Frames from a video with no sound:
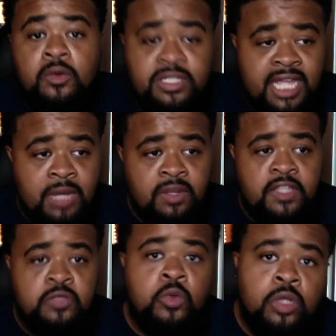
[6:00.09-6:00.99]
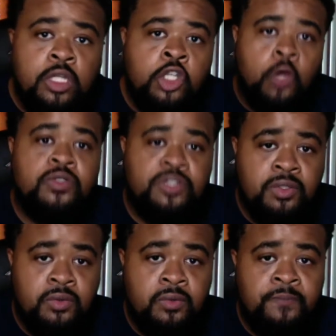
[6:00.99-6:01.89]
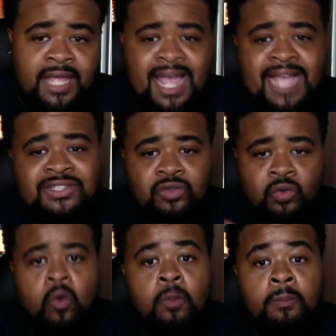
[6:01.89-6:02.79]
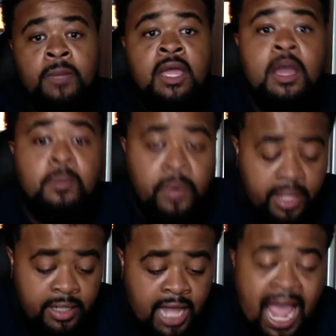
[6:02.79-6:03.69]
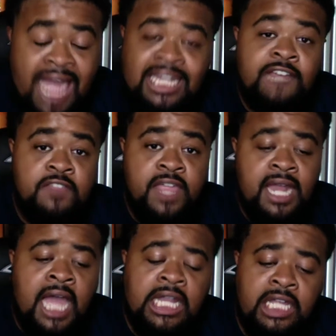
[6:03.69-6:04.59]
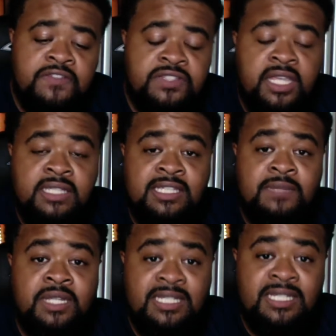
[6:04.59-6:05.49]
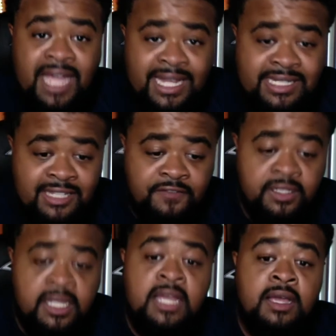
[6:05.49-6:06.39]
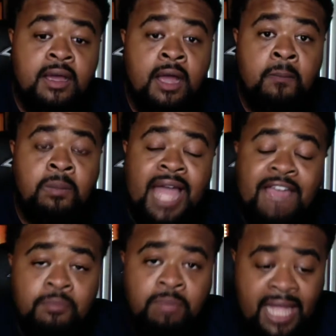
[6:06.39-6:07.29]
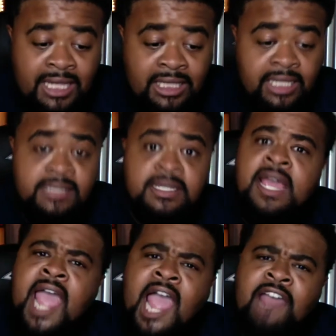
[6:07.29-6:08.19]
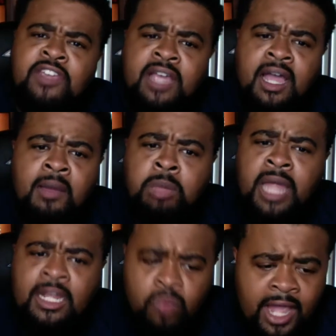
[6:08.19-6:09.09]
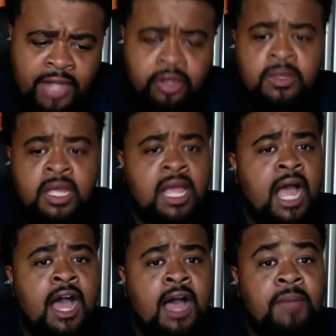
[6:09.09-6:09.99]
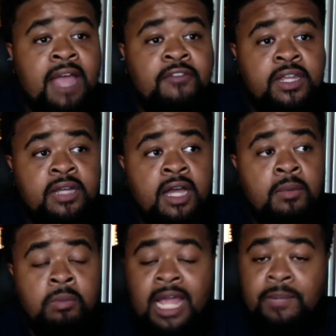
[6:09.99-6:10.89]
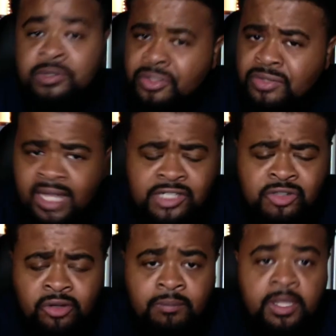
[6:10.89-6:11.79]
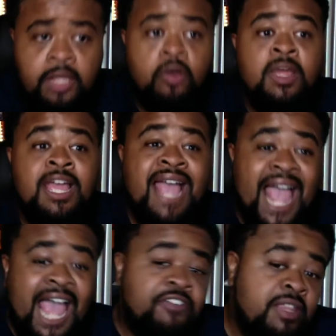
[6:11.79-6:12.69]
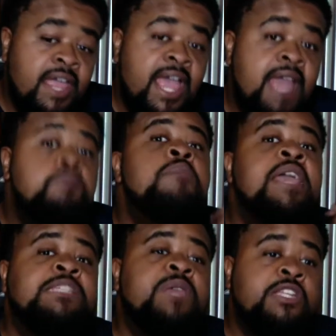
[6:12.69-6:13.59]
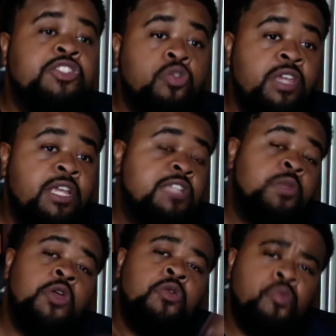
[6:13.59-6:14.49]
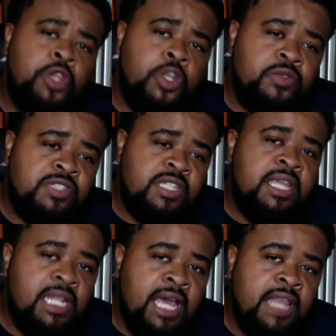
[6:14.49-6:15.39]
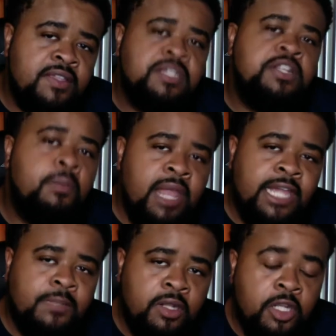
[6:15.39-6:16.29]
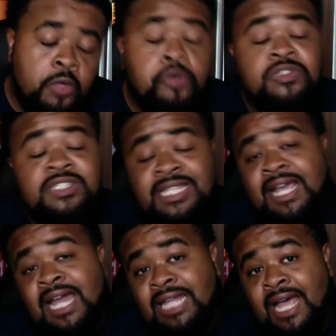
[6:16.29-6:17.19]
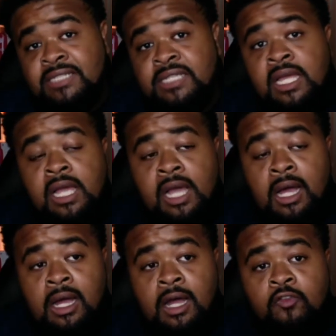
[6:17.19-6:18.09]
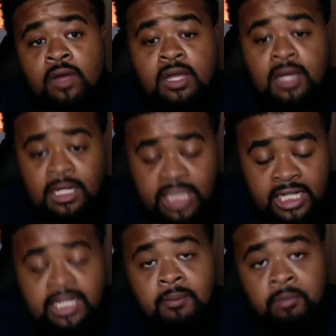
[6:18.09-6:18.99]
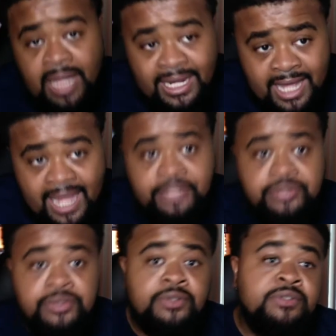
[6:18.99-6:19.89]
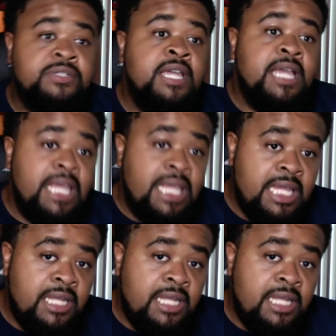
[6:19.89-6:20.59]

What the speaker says: not one of the things we really go to as a norm. But I love that. I love seeing something scientific, having black leads, having a black writer, having a black producer like Jordan Peele. Having that makes me intrigued because we don't see a lot of this in our black community. We don't see a lot of leading black actors in